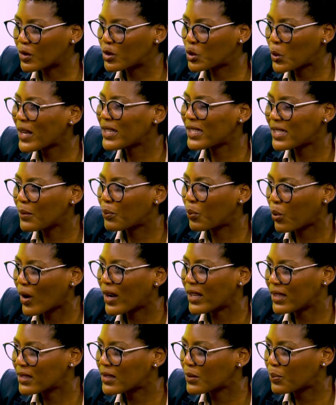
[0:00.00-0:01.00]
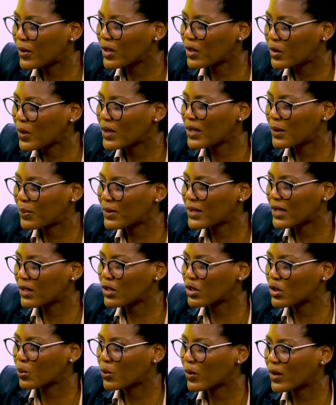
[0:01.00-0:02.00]
20 points, 20
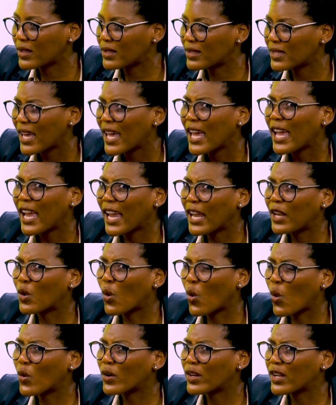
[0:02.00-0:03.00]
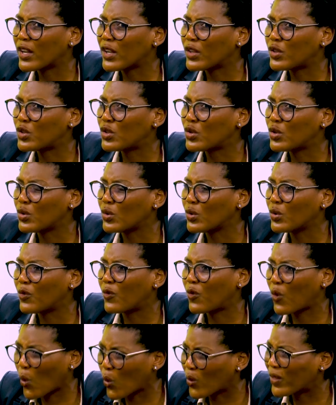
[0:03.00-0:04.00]
percentage points, in order to
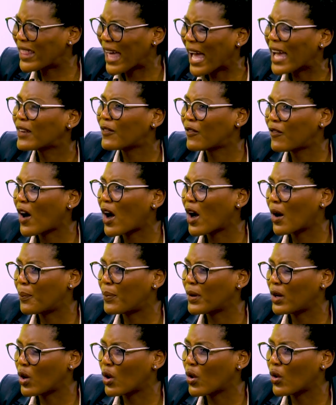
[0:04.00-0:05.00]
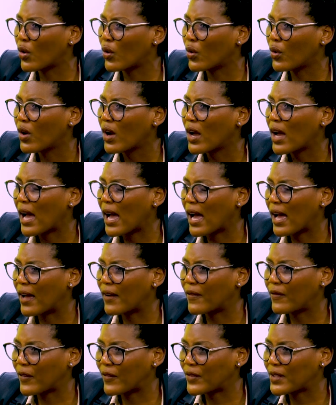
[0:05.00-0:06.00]
fall that far below
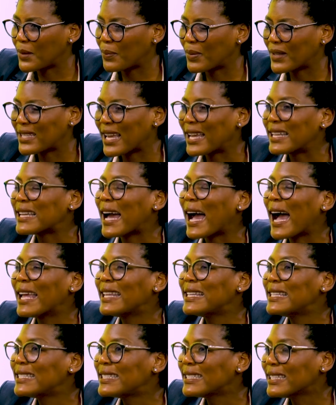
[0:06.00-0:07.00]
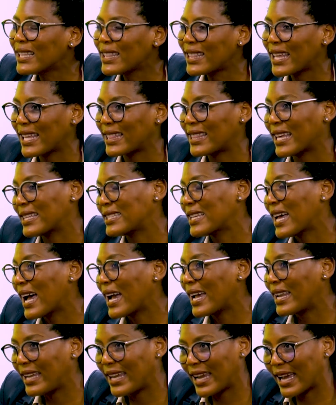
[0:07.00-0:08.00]
50%. I still think that's
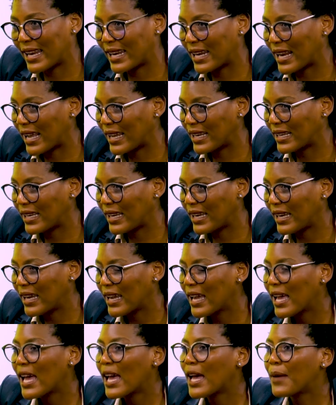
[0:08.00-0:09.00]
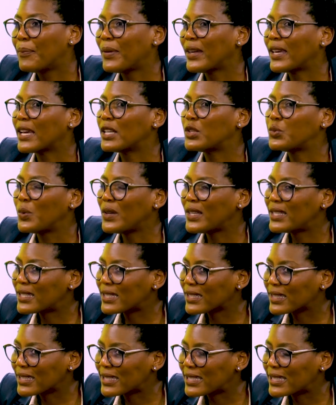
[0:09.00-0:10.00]
highly unlikely, because we
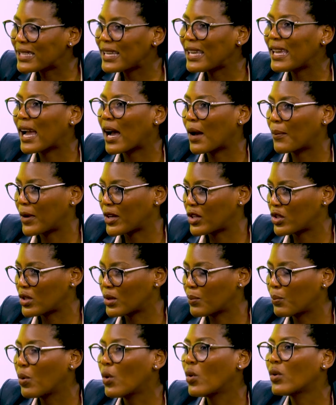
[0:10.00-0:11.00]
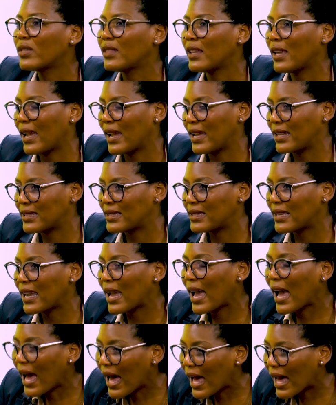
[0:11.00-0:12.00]
still see how much support the ANC
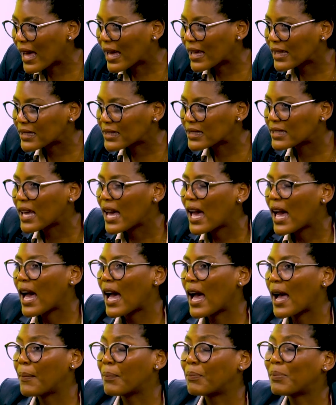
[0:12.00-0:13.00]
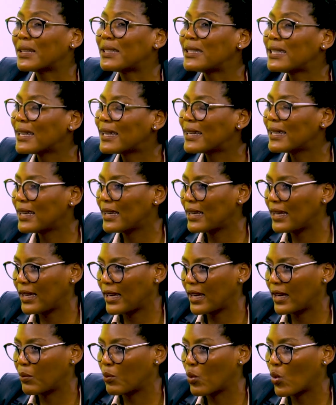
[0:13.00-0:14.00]
has,
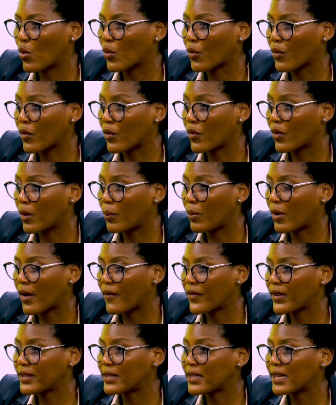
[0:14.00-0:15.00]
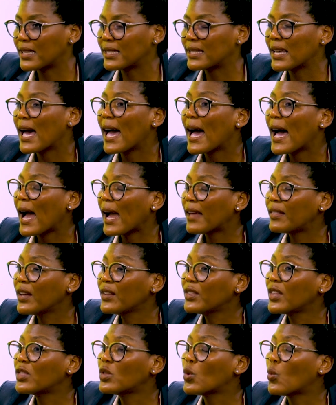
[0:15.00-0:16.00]
particularly in more rural provinces. I
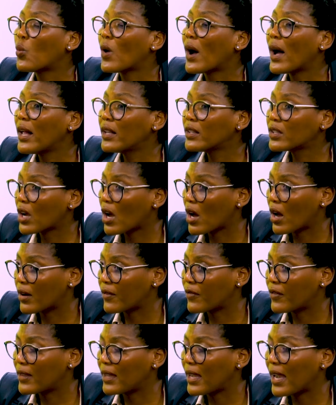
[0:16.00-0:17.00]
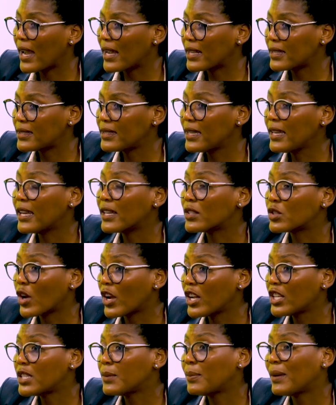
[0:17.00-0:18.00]
think that the wild card for the ANC is
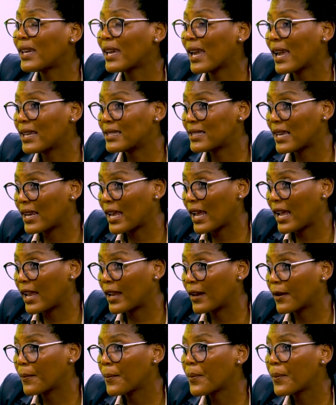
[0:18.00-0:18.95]
going to be KZN.